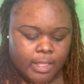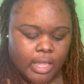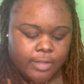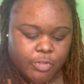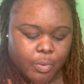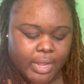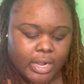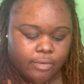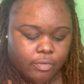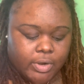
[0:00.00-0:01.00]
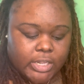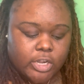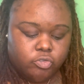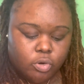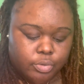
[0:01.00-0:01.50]
if you ain't never really
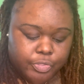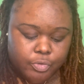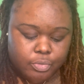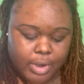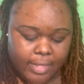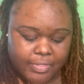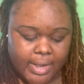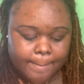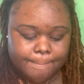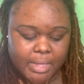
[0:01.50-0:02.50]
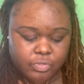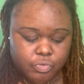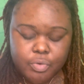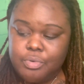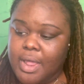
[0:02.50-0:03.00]
grew through nothing and been
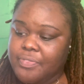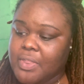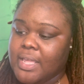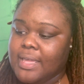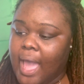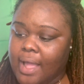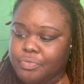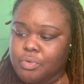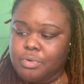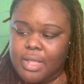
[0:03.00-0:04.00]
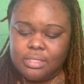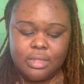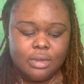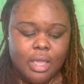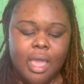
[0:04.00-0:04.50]
through nothing and got through nothing,